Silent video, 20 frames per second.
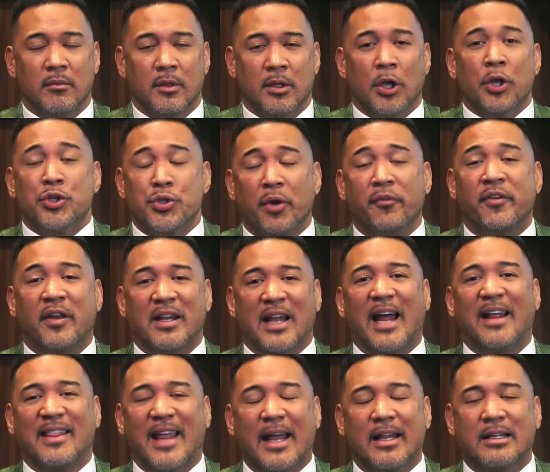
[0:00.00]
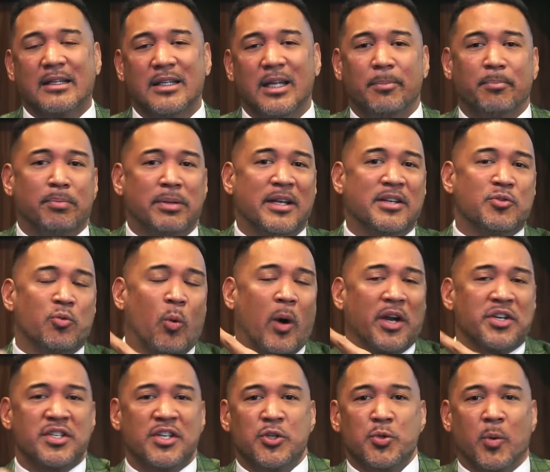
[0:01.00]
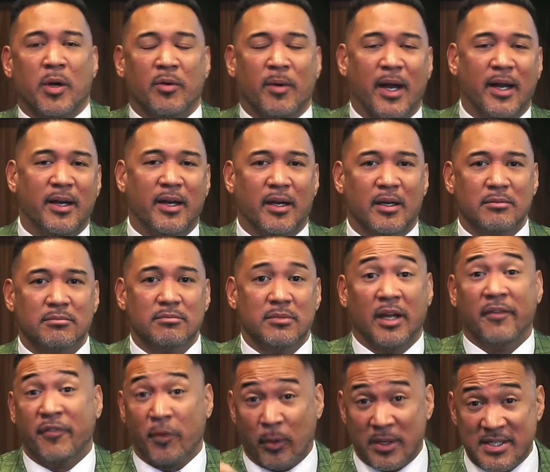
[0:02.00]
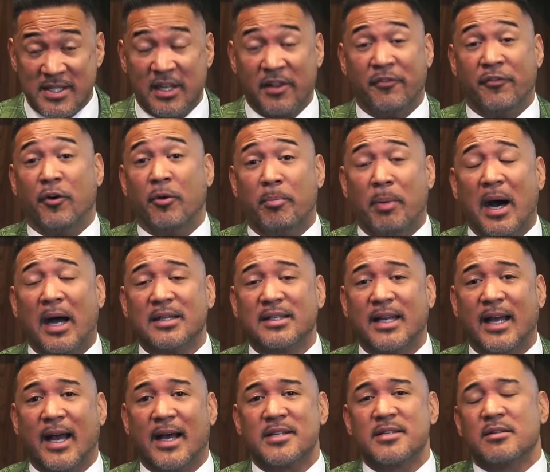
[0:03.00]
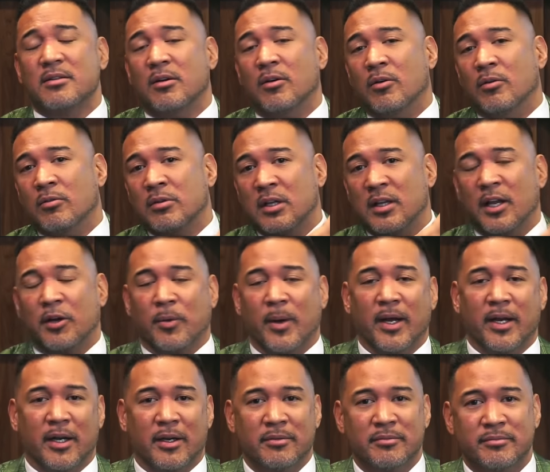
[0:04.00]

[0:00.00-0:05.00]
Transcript: So if you like that clip, please watch this one right here. If you want to see the full podcast, click right here.